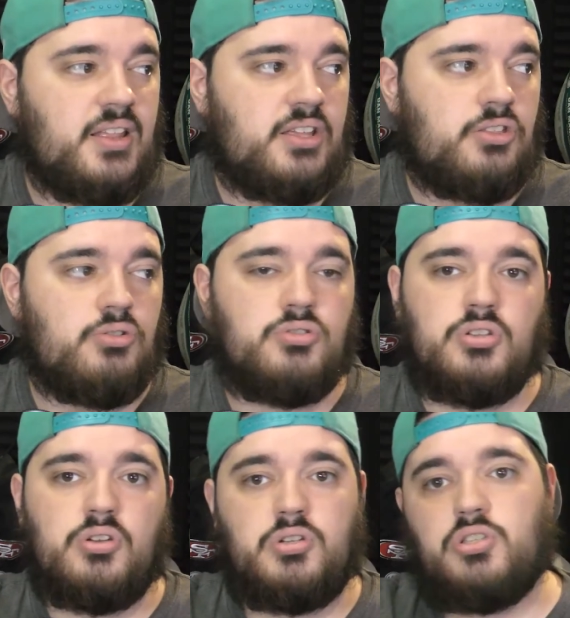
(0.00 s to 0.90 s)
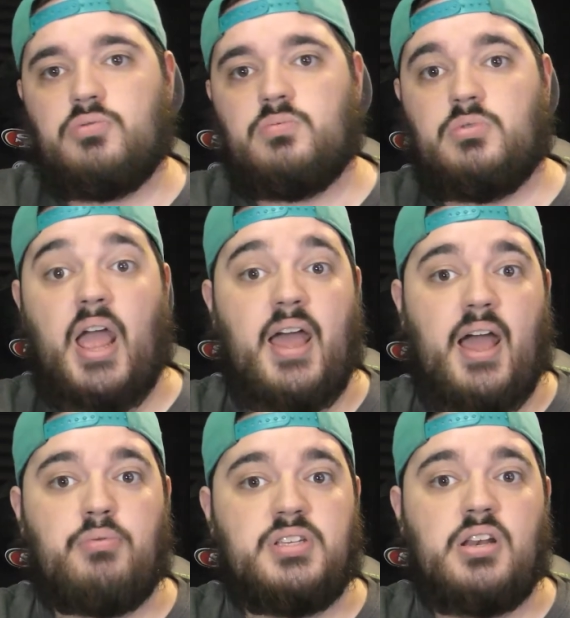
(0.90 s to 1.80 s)
Like
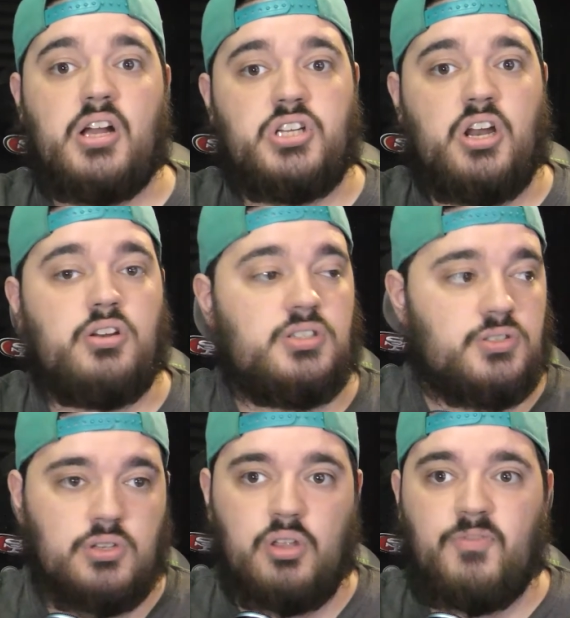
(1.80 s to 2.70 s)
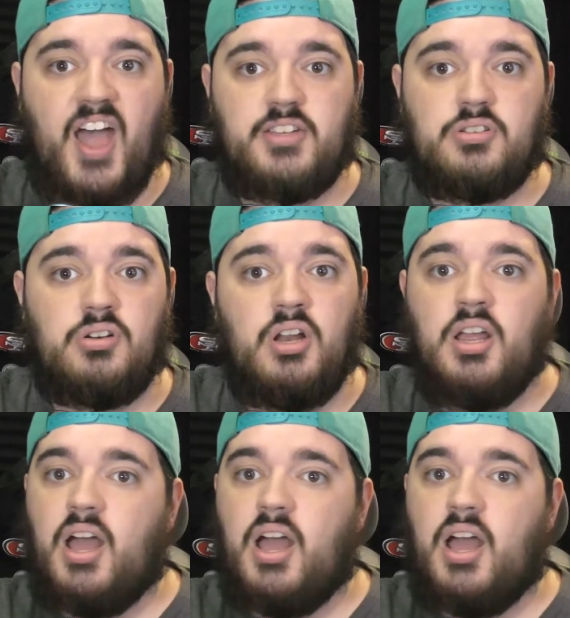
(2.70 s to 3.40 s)
I would say Najee Harris is a little faster,